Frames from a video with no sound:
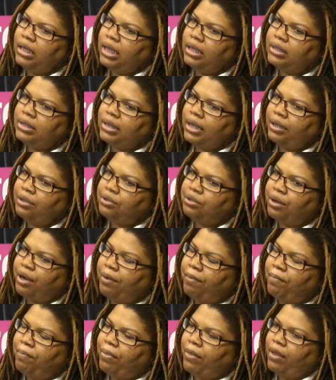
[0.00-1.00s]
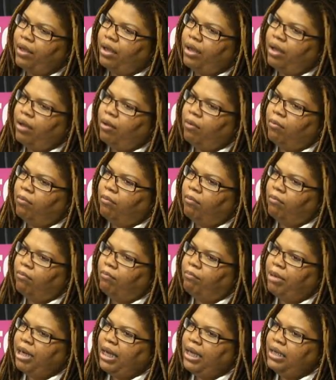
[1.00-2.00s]
etc.
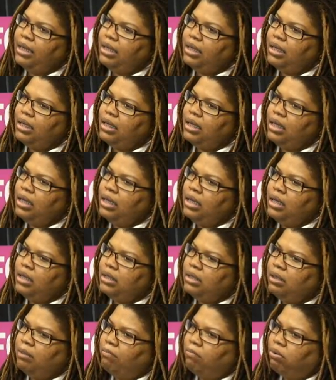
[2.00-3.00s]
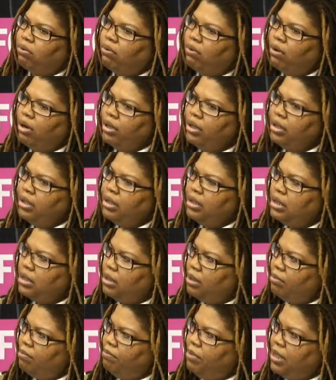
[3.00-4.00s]
But it is important
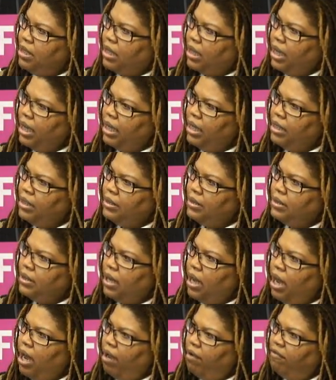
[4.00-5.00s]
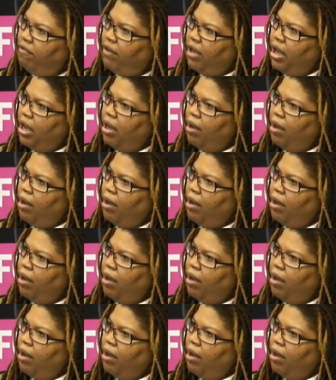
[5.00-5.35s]
because of